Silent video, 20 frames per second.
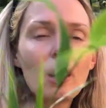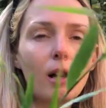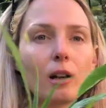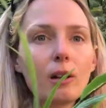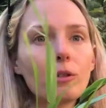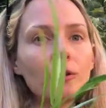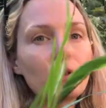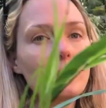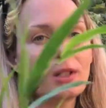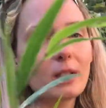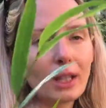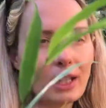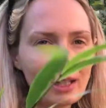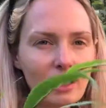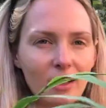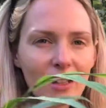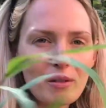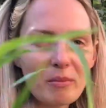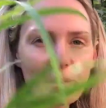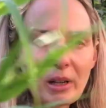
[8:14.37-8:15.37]
love
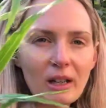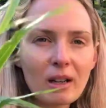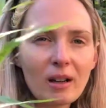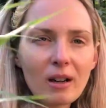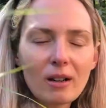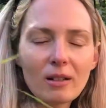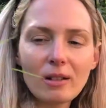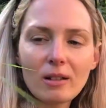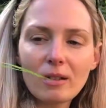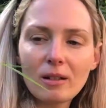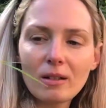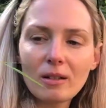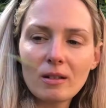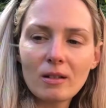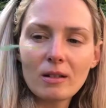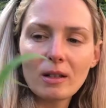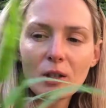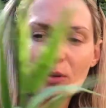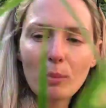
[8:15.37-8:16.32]
seeing them in gardens,